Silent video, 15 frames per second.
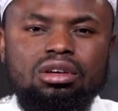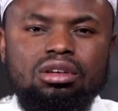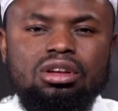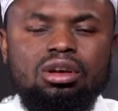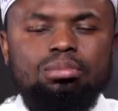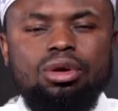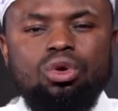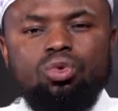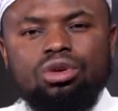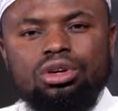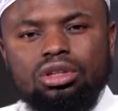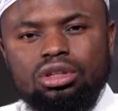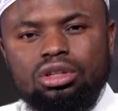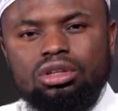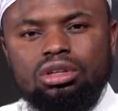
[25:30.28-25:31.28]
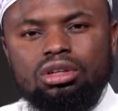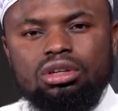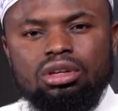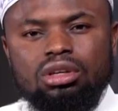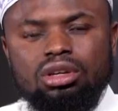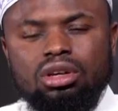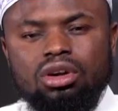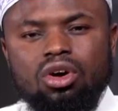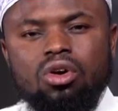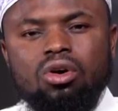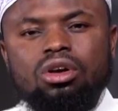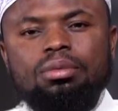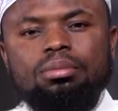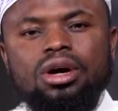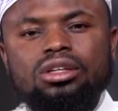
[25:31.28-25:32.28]
Number one,
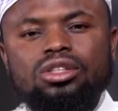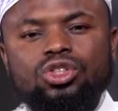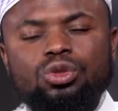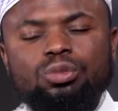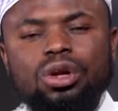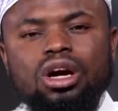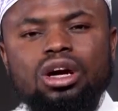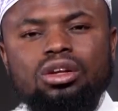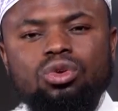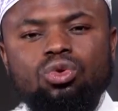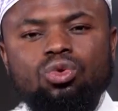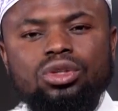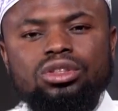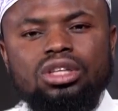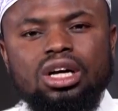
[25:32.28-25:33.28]
Almighty Subhanahu wa